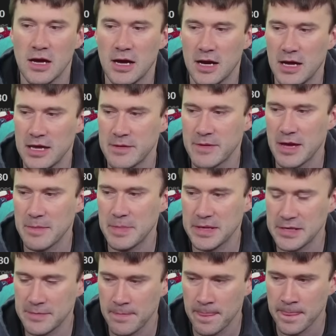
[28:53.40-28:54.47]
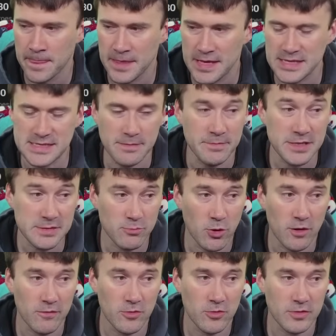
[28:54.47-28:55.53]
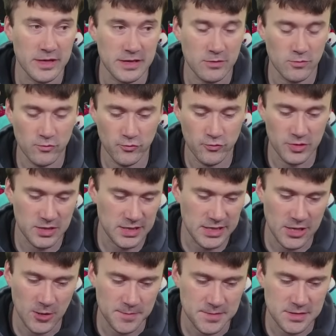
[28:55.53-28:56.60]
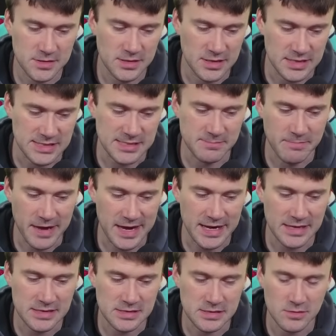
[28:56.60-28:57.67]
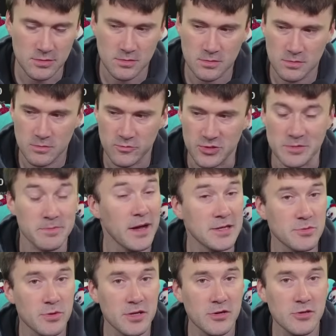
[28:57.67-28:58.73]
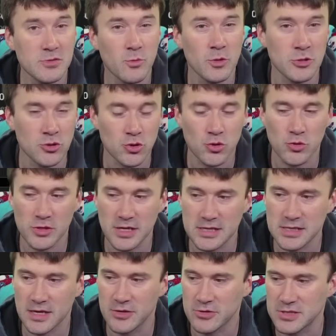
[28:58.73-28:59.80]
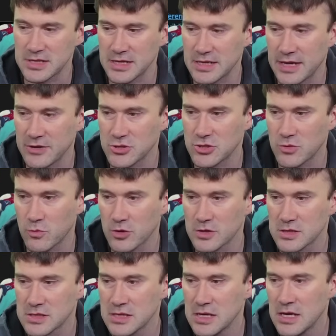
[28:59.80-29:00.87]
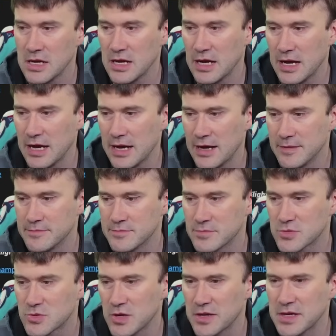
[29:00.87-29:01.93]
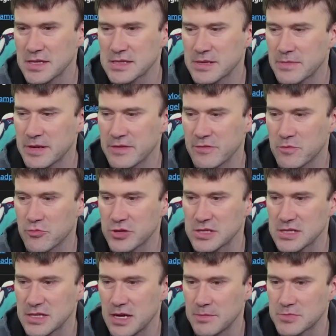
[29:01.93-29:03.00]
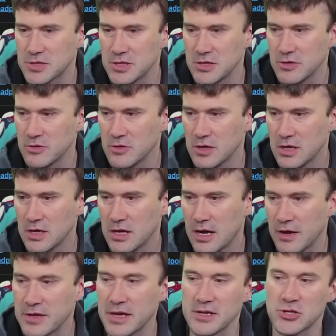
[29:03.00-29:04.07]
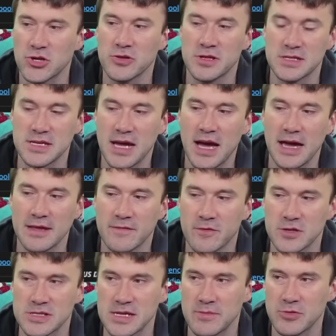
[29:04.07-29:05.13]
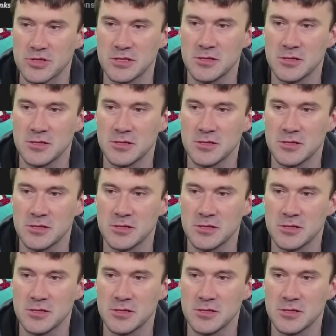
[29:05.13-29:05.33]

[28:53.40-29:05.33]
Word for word: uh, in my opinion, is that Miss Marvel like really helps expand response windows when you truly get to understand how she works. Um, so I think somebody even brings it up to, uh, yeah, Turn the Tide, for example, is